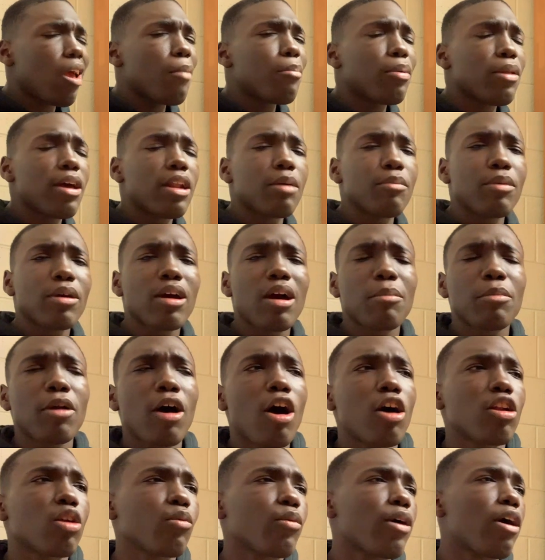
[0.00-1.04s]
I plan to become the
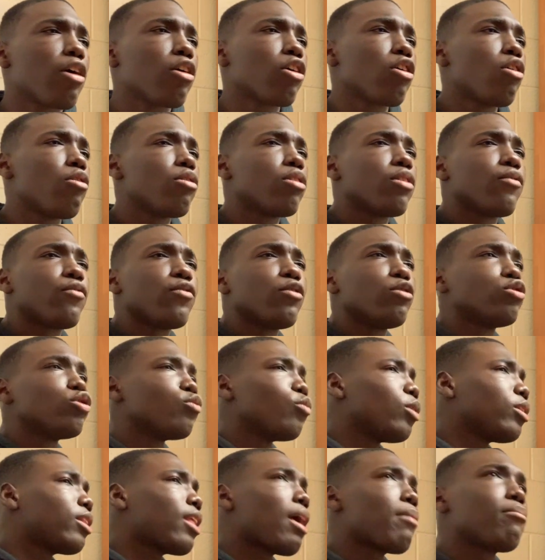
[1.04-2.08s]
all-around GOAT in the future.
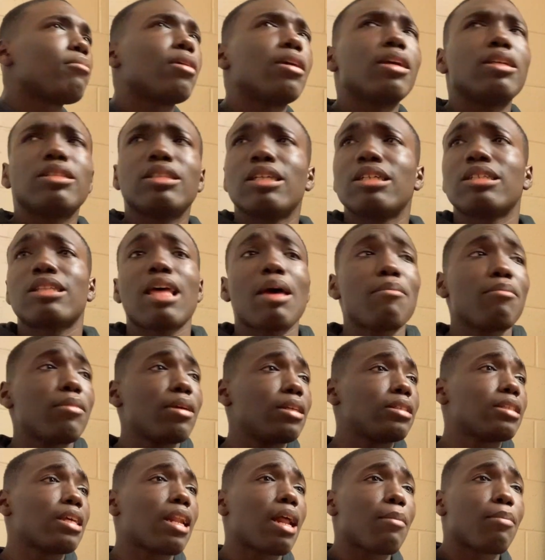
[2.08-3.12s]
What that means is that
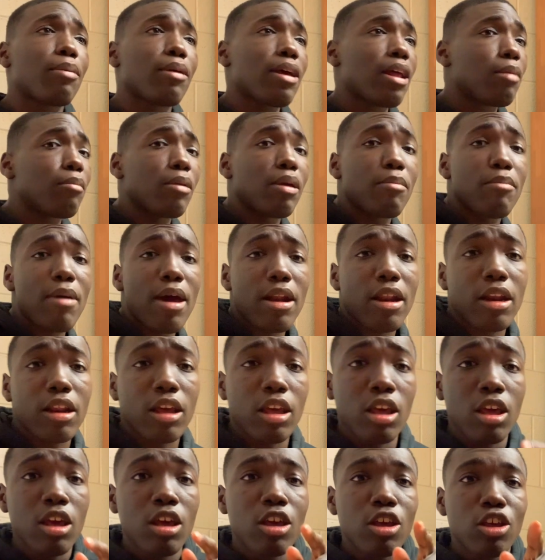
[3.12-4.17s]
means that I plan to be better
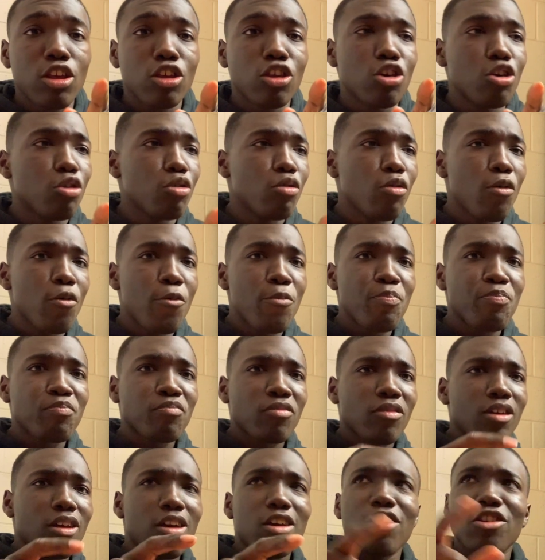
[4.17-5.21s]
than you,
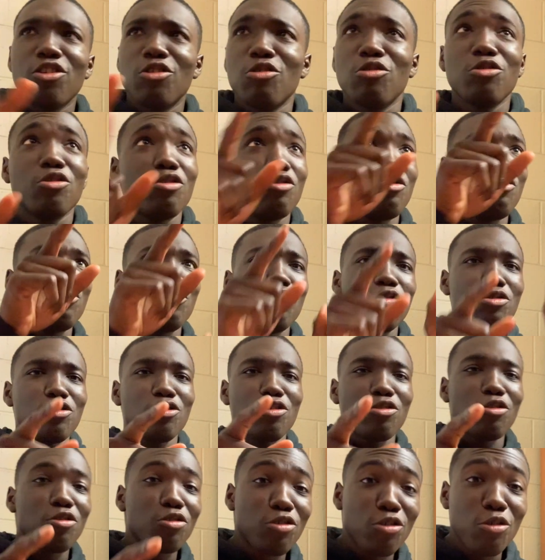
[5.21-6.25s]
you, you, you,
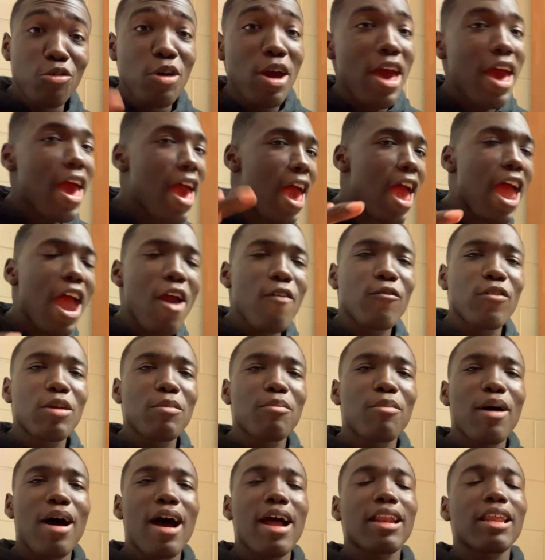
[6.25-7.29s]
you, you, you,
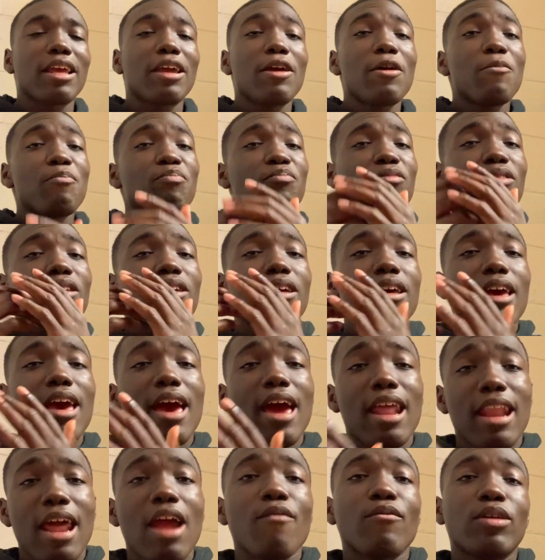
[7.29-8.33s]
everybody
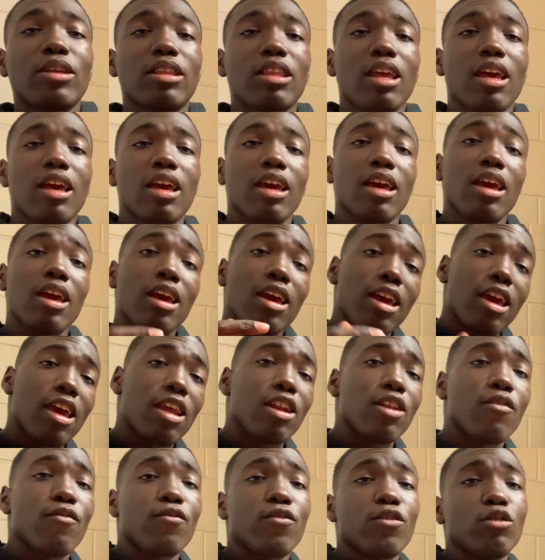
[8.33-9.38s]
at everything
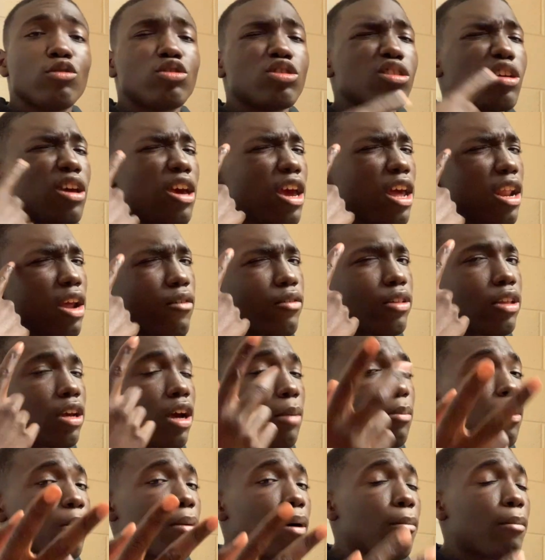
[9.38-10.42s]
in the future, at everything
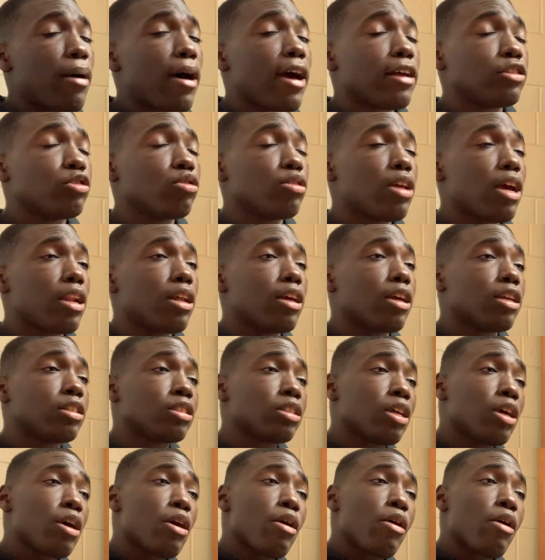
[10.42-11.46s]
I put my mind to, that is,
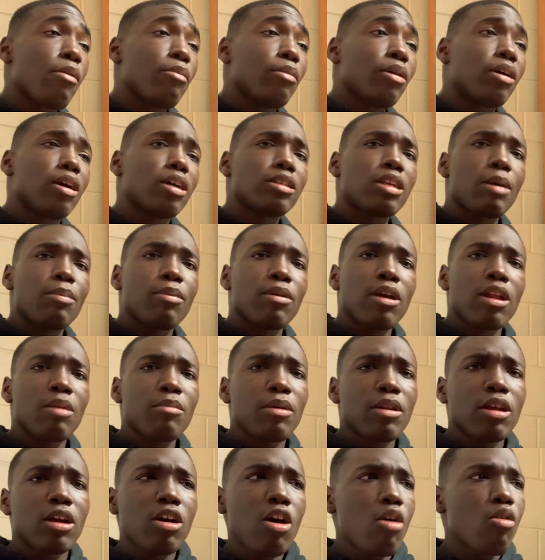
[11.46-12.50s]
because I plan to
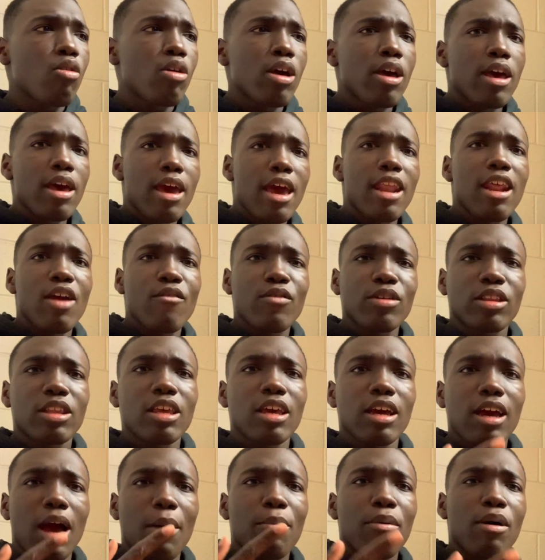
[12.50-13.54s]
be the GOAT at
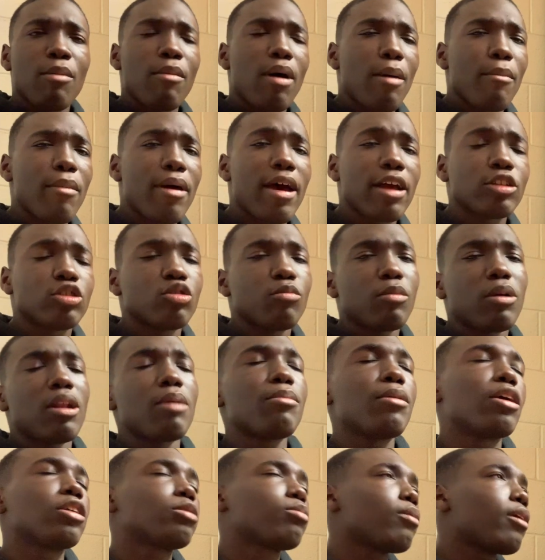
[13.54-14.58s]
everything I put my mind to. But let
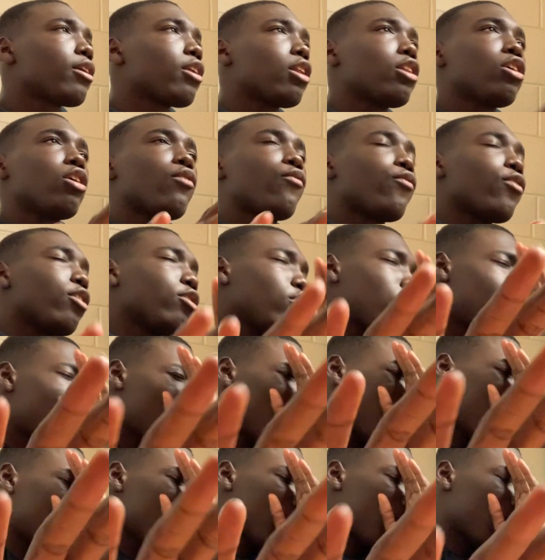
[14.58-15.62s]
me explain a little further. Hold
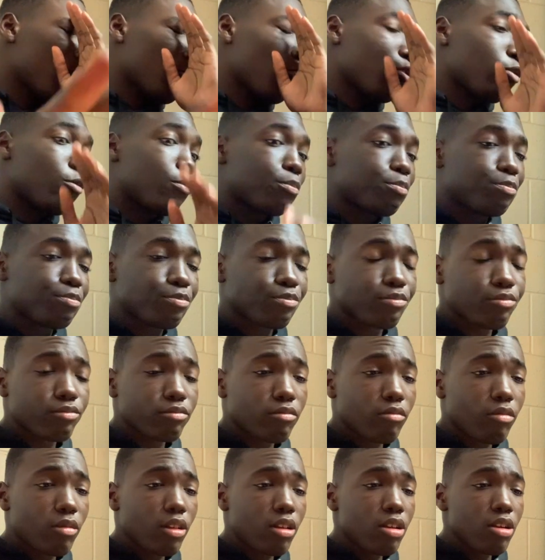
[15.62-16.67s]
on, hold on, hold on.
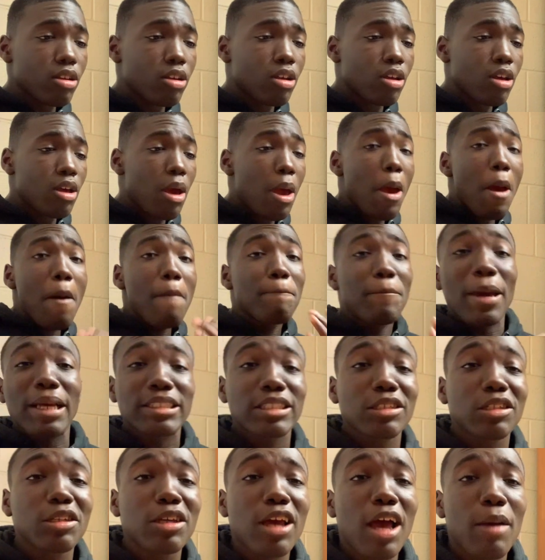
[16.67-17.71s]

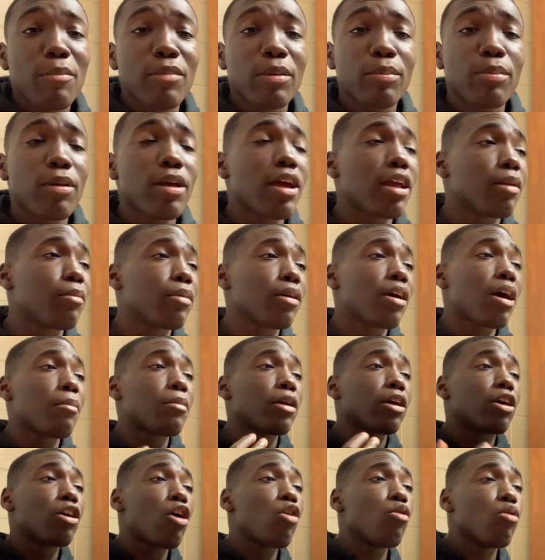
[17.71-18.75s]
Basically, I'll be planning to become
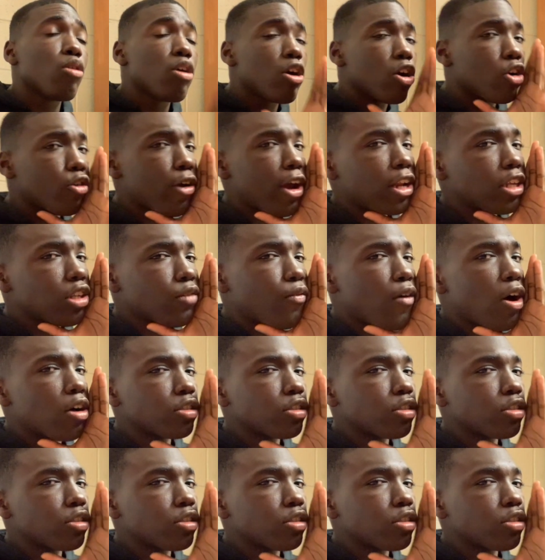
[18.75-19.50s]
the GOAT, greatest of